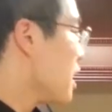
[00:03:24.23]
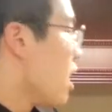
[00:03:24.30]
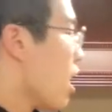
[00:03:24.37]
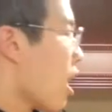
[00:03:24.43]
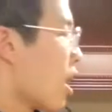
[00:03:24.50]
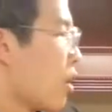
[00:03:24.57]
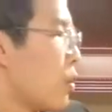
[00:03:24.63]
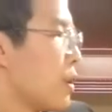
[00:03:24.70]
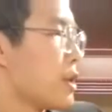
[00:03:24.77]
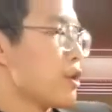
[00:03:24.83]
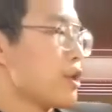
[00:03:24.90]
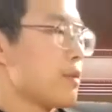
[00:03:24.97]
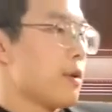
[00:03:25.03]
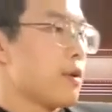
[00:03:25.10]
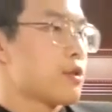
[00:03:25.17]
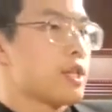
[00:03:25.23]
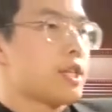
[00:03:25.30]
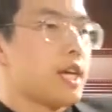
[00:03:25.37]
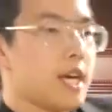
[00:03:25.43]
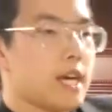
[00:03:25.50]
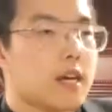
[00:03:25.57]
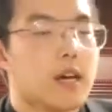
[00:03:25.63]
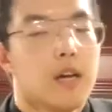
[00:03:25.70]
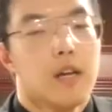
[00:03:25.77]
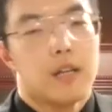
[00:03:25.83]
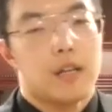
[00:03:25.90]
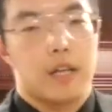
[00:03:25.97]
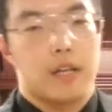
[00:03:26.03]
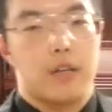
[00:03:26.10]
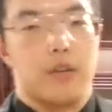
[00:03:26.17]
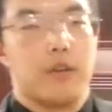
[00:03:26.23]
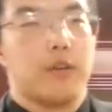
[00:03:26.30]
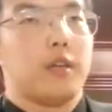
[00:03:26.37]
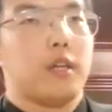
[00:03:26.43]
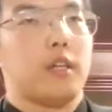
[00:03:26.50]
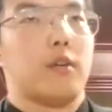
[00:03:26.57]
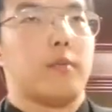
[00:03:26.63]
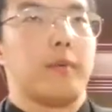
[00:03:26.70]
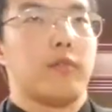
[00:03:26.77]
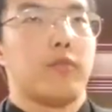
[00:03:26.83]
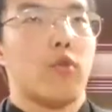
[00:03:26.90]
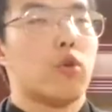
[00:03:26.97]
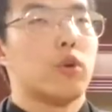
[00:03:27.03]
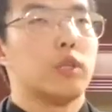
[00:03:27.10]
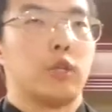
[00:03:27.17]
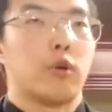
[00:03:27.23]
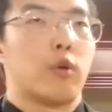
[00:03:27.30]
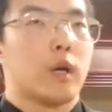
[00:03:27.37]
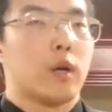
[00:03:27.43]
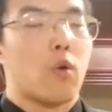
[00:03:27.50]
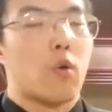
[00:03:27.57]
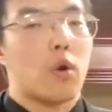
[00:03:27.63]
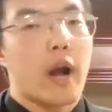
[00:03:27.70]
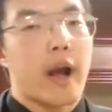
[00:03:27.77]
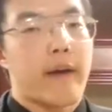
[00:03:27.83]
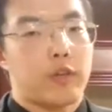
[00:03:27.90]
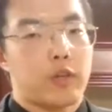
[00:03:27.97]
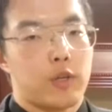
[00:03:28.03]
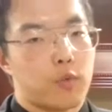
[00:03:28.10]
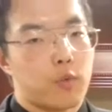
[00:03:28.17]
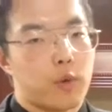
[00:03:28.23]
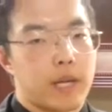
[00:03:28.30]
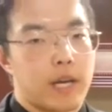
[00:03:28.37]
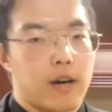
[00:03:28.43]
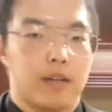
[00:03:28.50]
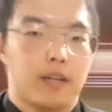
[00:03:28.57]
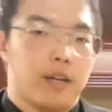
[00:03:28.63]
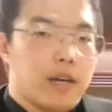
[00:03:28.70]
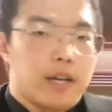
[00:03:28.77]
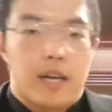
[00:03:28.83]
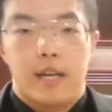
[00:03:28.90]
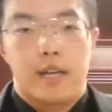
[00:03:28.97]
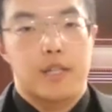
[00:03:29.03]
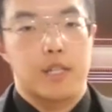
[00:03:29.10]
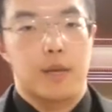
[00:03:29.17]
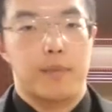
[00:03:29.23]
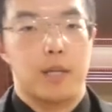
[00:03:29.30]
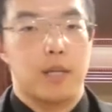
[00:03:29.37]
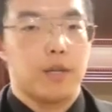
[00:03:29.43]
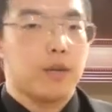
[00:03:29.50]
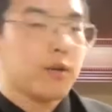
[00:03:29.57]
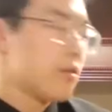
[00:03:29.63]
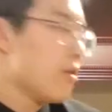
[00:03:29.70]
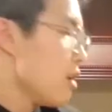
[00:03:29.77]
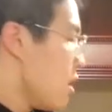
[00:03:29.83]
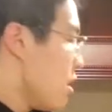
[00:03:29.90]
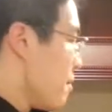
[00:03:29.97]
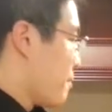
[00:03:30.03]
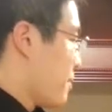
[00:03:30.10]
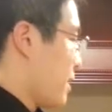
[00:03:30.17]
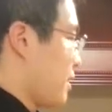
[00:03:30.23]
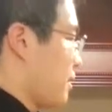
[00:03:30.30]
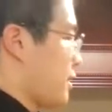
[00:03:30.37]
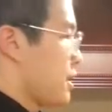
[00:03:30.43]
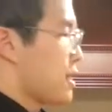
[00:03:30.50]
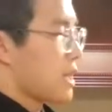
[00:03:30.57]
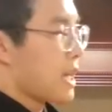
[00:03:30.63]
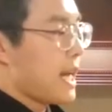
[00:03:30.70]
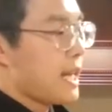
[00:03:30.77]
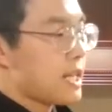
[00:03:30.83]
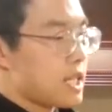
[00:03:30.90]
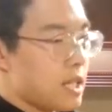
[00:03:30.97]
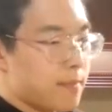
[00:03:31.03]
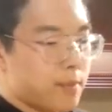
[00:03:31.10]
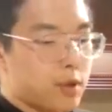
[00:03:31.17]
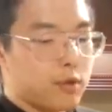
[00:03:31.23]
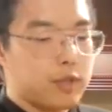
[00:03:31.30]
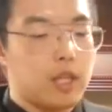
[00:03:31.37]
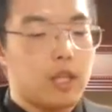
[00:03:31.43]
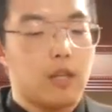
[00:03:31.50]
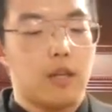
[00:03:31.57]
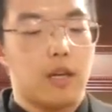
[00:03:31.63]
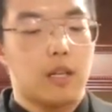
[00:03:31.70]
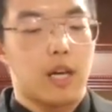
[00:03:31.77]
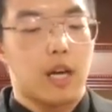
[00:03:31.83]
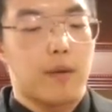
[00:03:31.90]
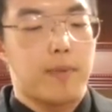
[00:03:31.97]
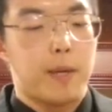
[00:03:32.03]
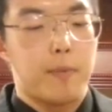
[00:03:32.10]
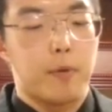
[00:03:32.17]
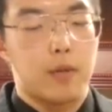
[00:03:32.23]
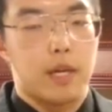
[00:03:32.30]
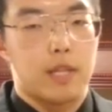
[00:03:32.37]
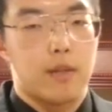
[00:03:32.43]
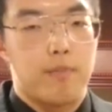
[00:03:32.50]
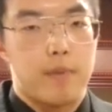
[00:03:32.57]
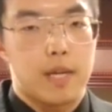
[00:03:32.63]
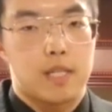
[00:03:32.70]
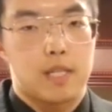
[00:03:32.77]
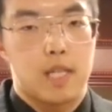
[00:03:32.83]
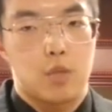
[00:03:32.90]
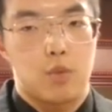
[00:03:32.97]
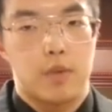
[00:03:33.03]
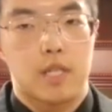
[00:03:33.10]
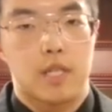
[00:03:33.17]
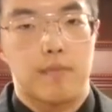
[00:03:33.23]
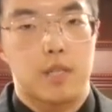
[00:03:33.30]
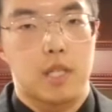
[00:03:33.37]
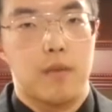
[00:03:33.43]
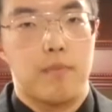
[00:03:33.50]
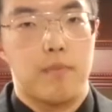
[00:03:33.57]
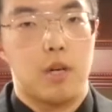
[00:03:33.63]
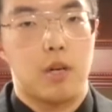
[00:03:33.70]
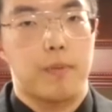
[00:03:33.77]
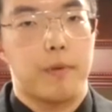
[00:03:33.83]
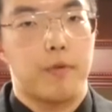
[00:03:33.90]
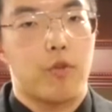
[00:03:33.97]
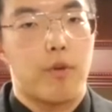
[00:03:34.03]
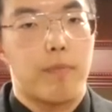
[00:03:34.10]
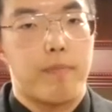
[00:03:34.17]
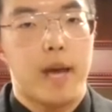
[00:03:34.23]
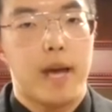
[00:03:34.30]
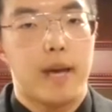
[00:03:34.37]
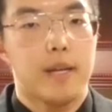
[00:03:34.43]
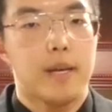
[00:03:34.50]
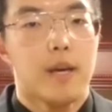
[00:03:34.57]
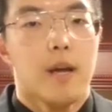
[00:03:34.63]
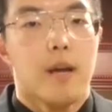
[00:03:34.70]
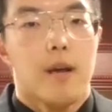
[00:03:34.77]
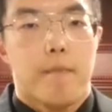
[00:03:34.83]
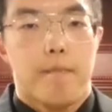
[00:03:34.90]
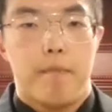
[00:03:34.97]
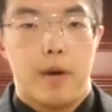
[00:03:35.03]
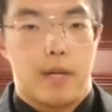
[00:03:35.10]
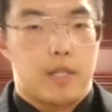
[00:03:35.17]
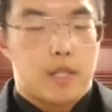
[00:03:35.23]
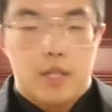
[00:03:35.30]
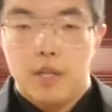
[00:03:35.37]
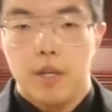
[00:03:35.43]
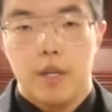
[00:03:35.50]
are what you're supposed to take, like, you know, either before, during, or after your workout. Again, it's up to you, but this is casein protein. A lot of people like to mix this with some skim milk before bed, but